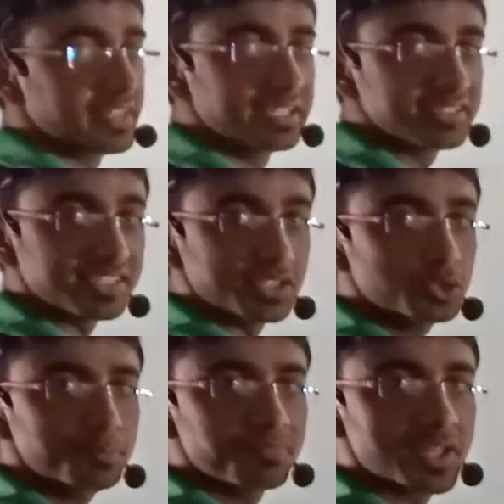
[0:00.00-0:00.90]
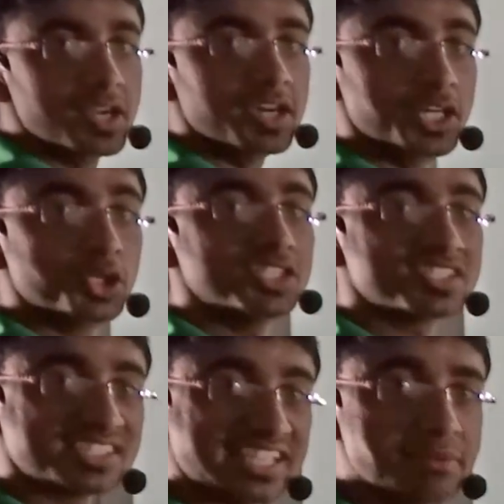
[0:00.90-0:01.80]
field is zero due to the
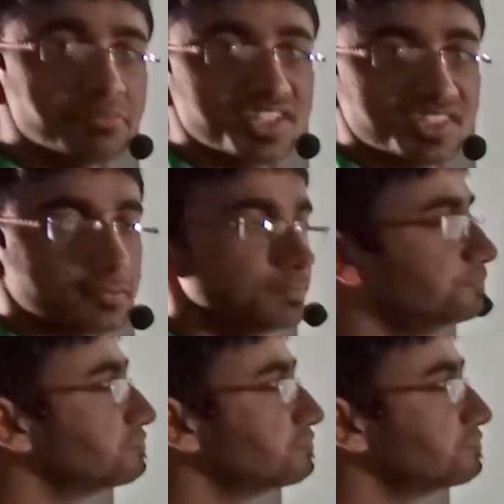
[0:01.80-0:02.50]
same reason.